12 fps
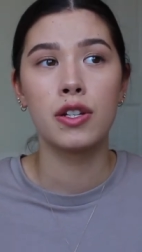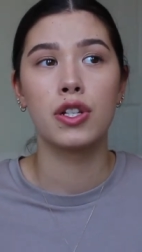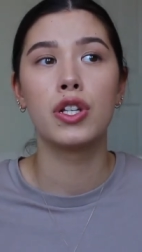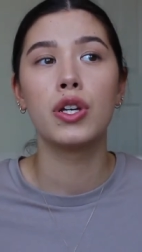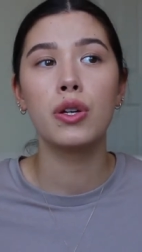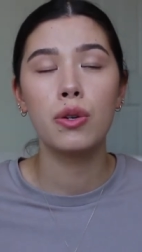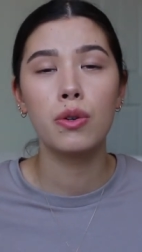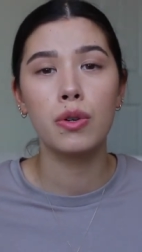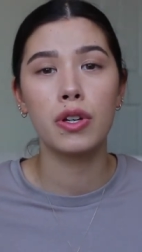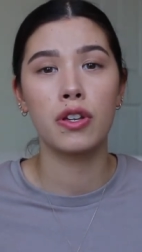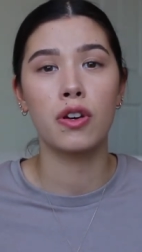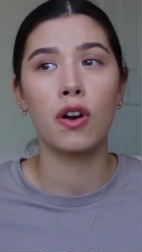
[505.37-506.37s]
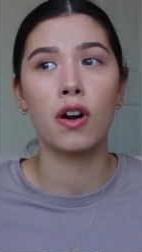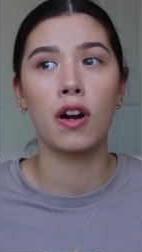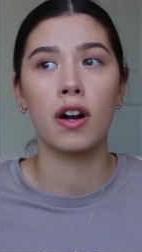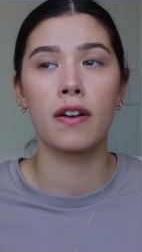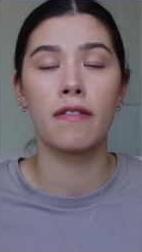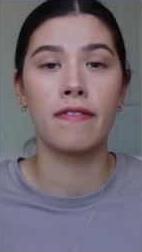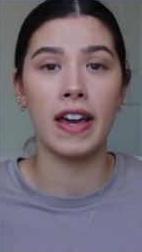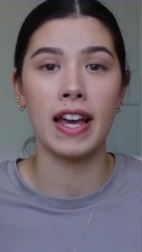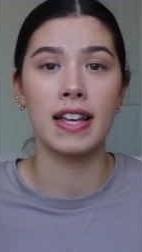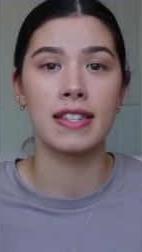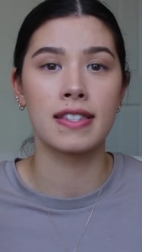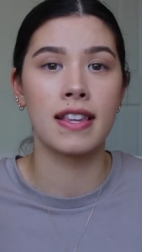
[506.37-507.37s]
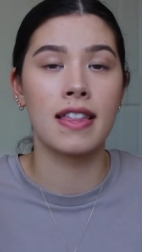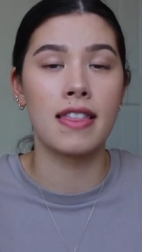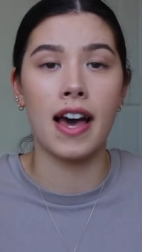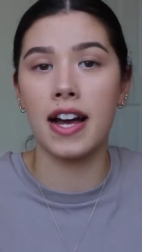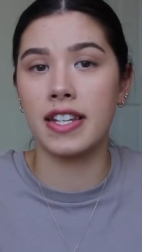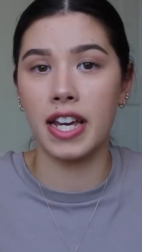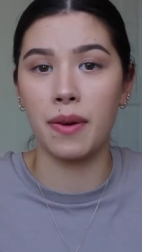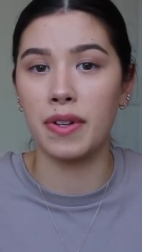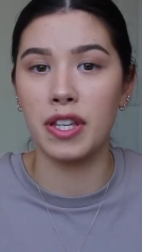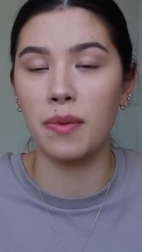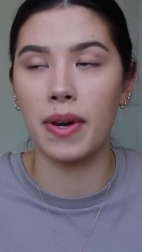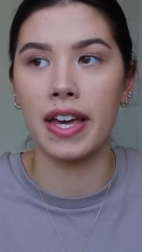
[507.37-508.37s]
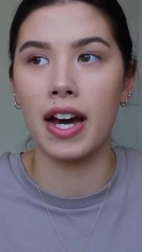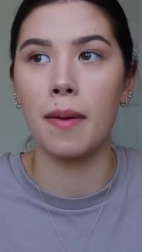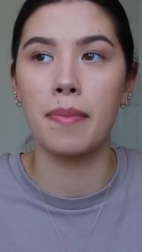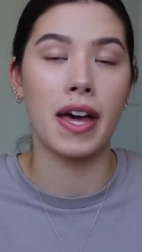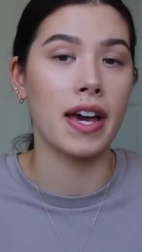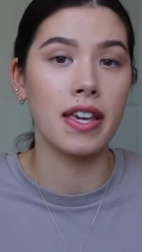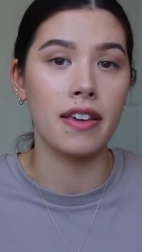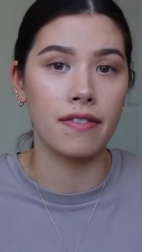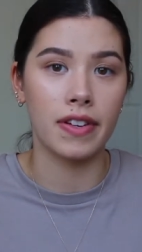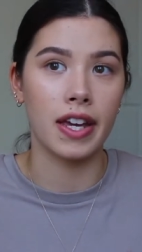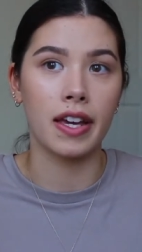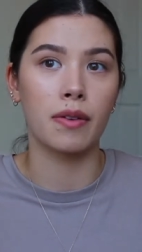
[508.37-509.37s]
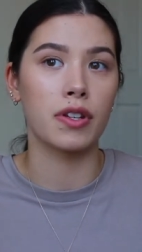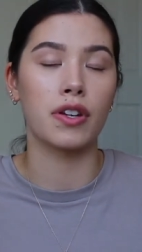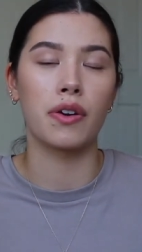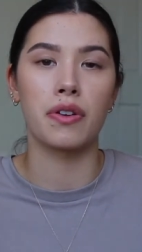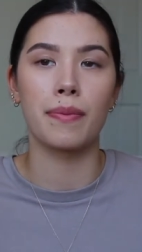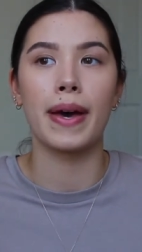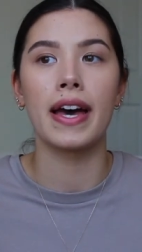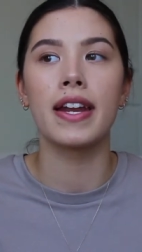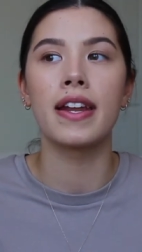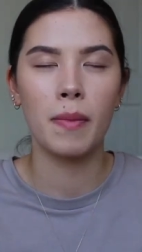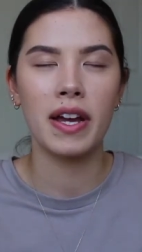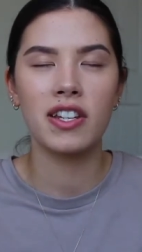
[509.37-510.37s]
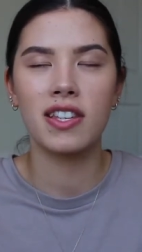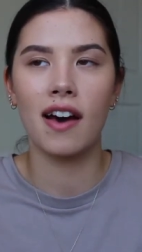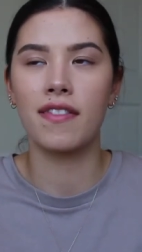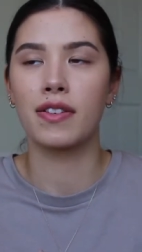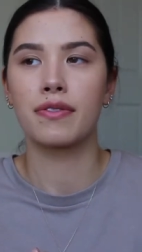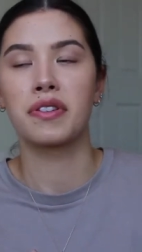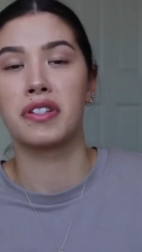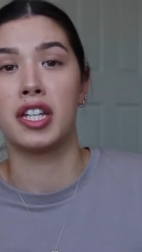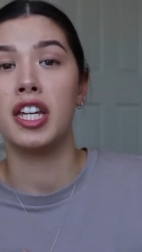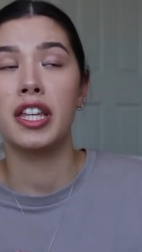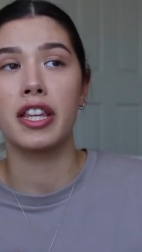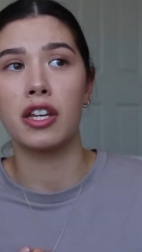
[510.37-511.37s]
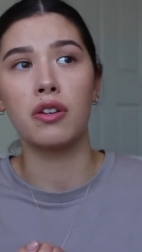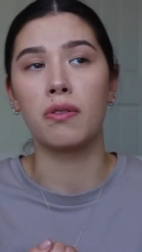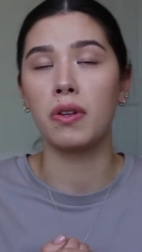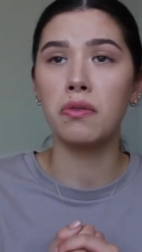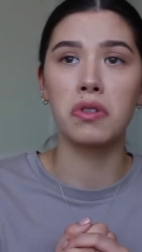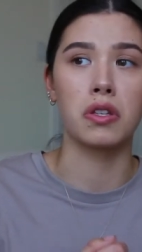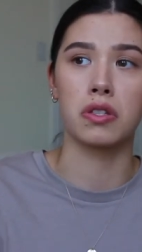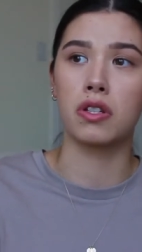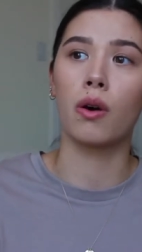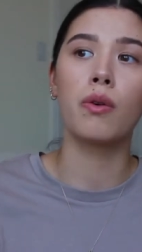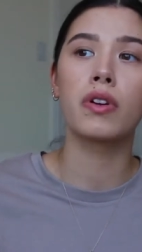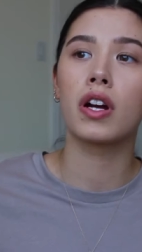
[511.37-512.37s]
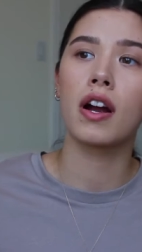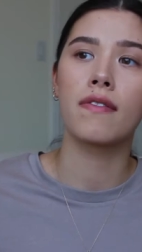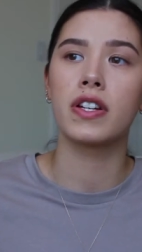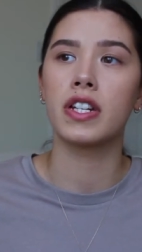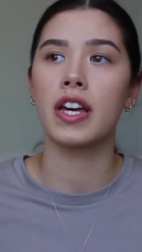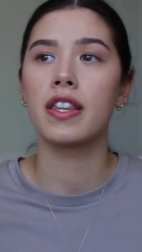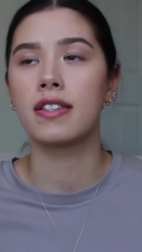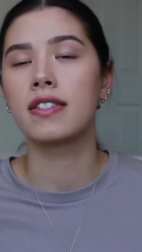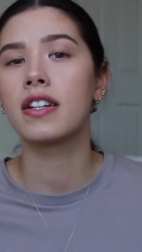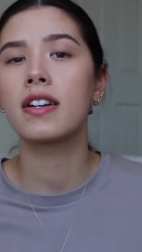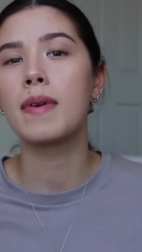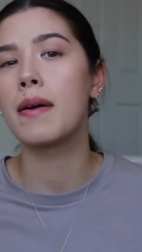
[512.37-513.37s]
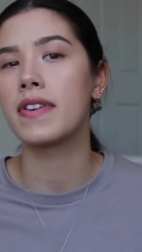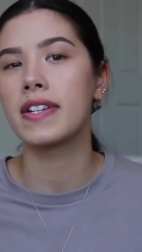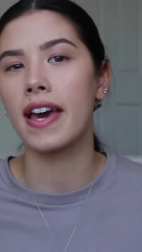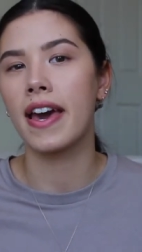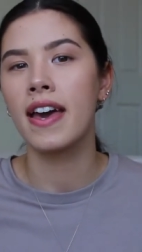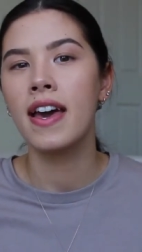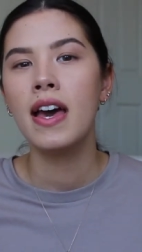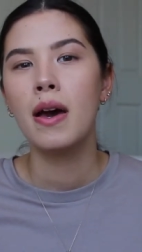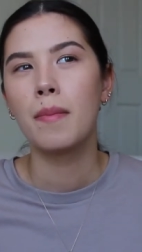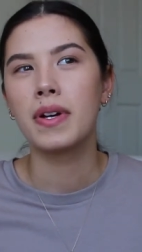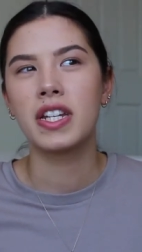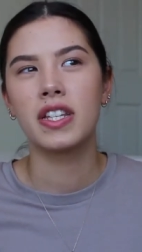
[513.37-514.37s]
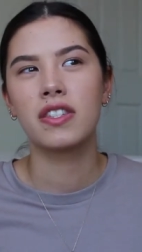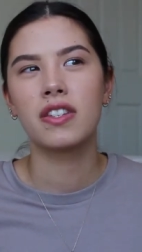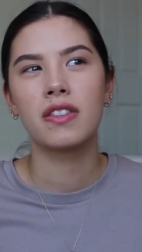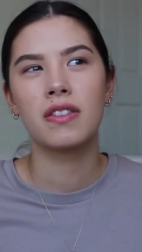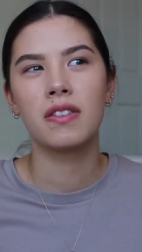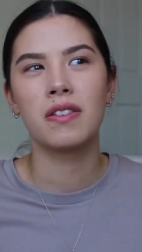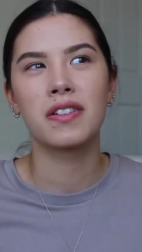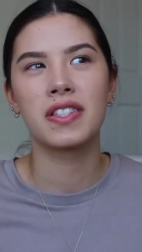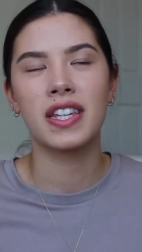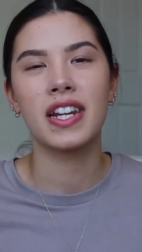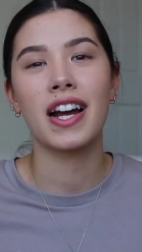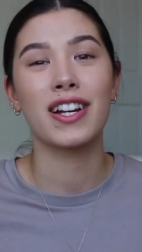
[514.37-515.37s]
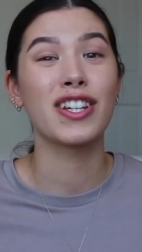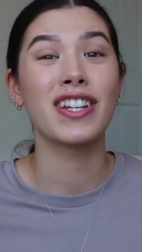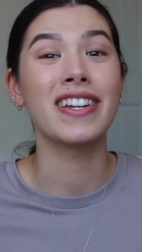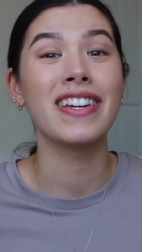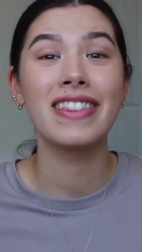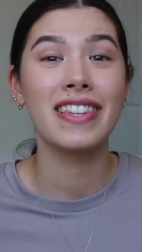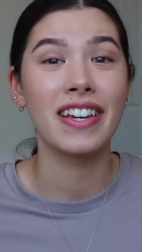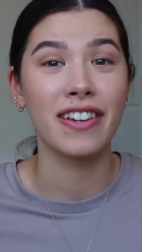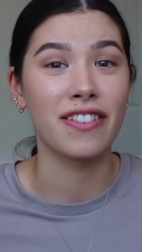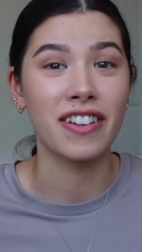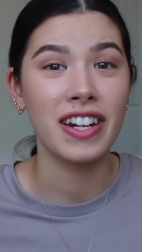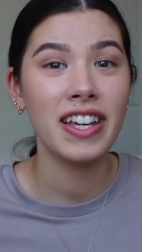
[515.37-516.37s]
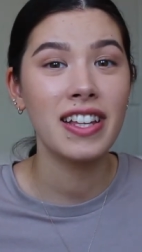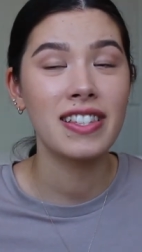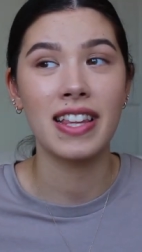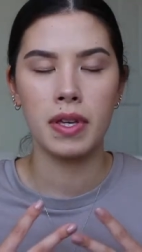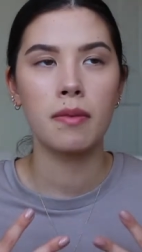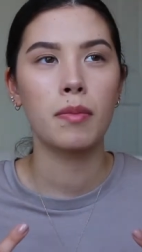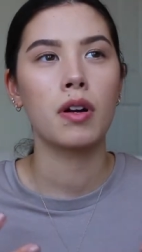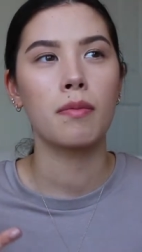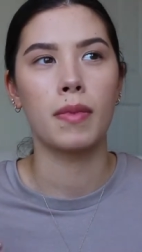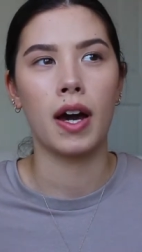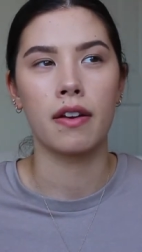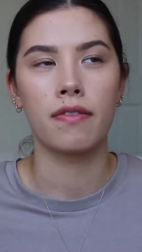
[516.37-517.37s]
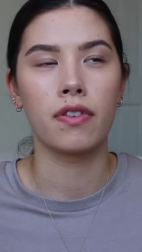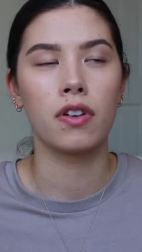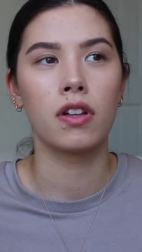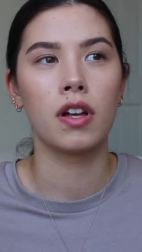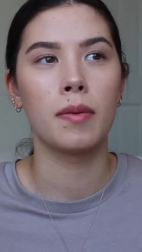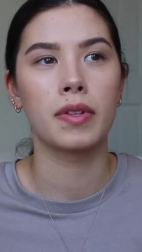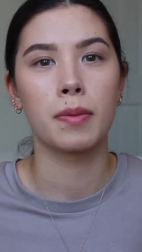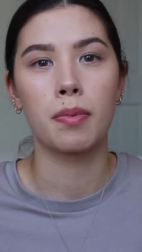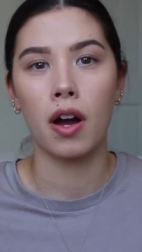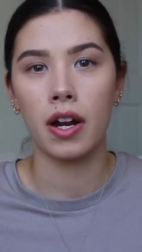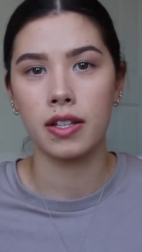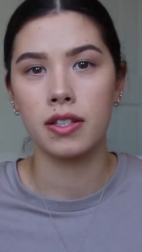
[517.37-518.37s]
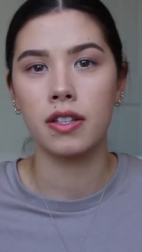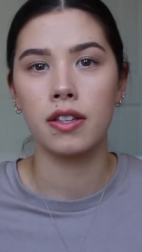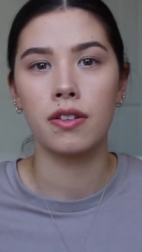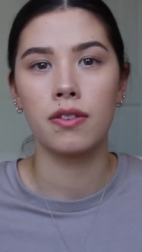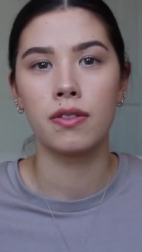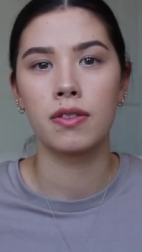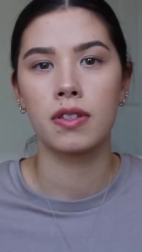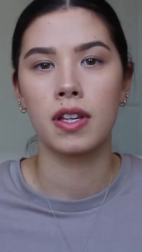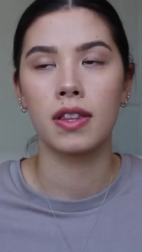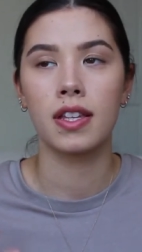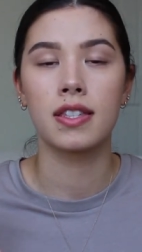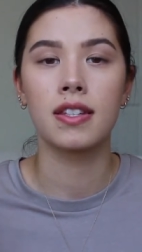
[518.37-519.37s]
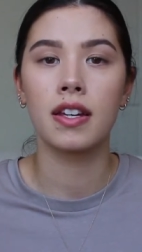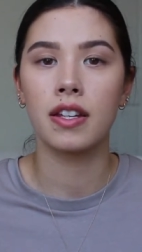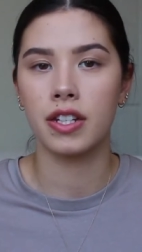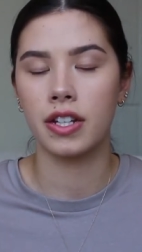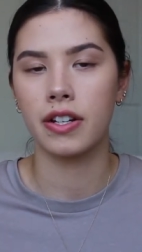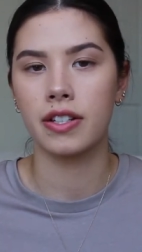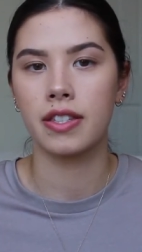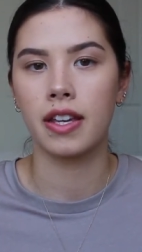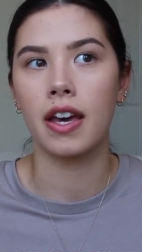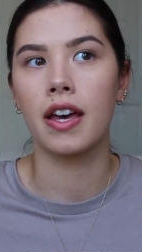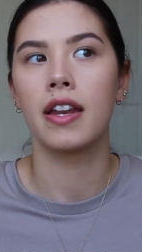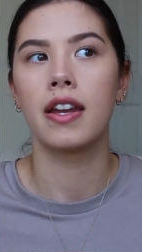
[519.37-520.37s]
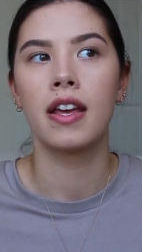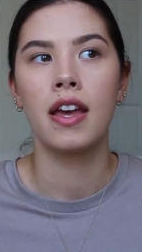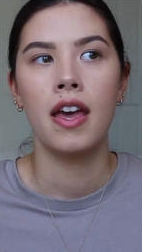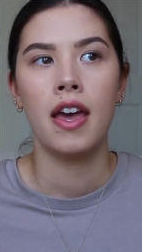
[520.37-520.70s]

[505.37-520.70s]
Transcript: to your face that day when you wake up, that evening when you go to bed. You might just have this routine that you use this toner every day, this serum every day, but does your skin actually need the ingredients? Being more mindful about the products you use, listening to your skin,